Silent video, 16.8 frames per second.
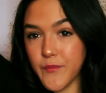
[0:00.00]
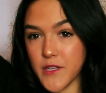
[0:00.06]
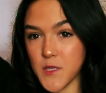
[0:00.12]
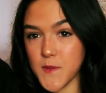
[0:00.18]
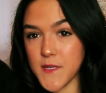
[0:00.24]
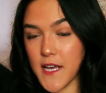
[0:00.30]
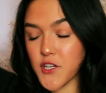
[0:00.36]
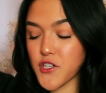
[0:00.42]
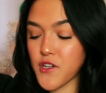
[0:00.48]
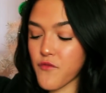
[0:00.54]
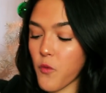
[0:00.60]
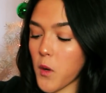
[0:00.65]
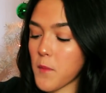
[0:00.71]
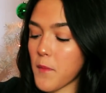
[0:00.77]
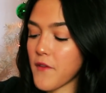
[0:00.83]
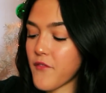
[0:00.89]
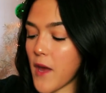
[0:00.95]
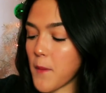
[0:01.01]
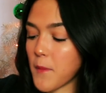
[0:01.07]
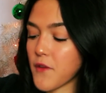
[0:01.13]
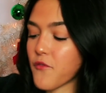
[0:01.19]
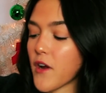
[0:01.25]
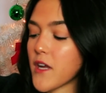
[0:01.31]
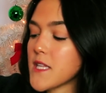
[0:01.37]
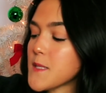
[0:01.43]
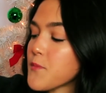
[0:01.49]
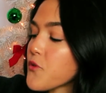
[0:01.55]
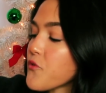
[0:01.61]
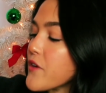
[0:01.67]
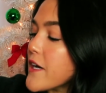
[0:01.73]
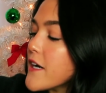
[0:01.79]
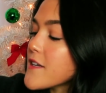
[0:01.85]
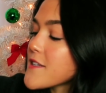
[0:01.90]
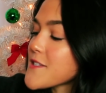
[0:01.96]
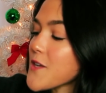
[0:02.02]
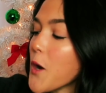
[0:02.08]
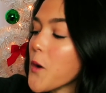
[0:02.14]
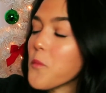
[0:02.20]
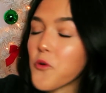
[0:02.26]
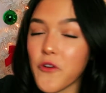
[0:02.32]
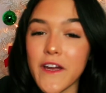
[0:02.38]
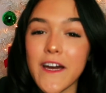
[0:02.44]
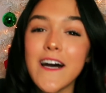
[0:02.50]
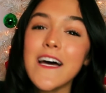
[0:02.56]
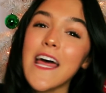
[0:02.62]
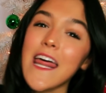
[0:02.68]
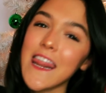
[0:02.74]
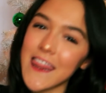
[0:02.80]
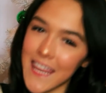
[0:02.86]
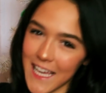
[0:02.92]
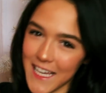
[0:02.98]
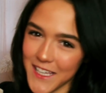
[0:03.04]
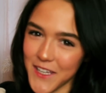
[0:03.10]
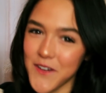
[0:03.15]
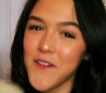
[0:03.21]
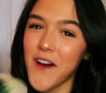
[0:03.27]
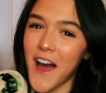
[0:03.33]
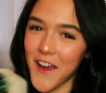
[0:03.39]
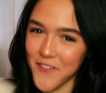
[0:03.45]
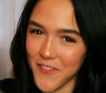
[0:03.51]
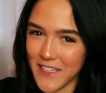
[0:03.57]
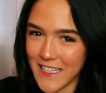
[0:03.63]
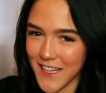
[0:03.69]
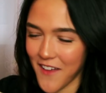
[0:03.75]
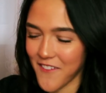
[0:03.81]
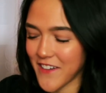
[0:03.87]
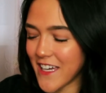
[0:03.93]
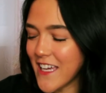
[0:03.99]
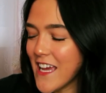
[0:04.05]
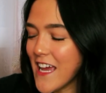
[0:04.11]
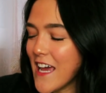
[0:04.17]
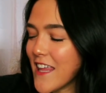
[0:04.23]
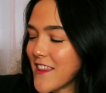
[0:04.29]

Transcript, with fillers: This was actually for one of my family friends, Maria, so Maria, thank you. I really love it.